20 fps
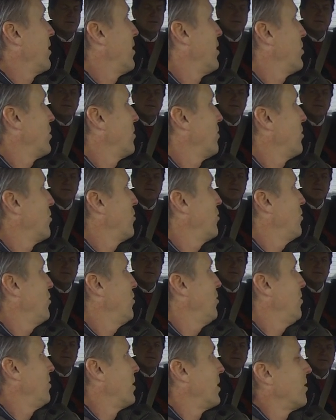customers
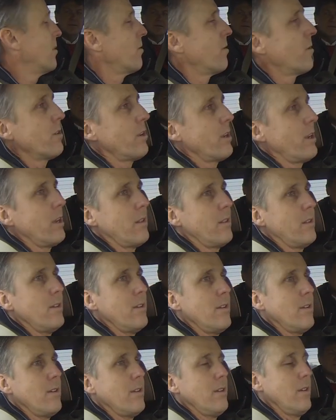do, but in order to get
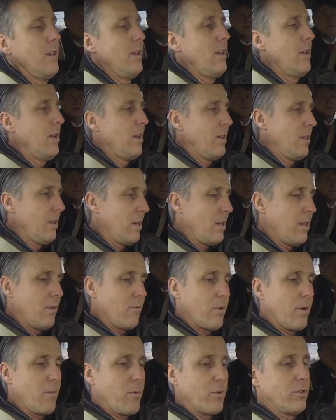the uh,
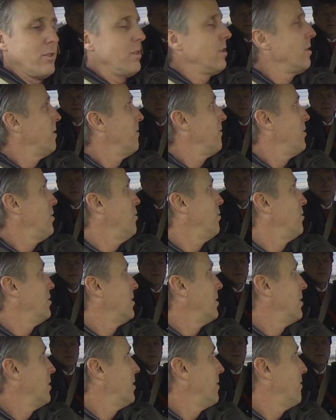representative use
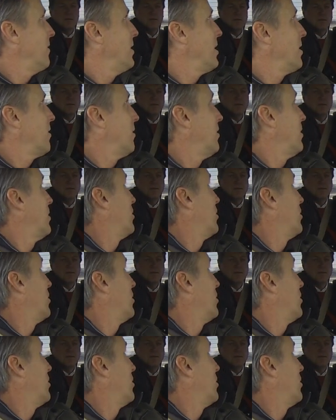into the vehicle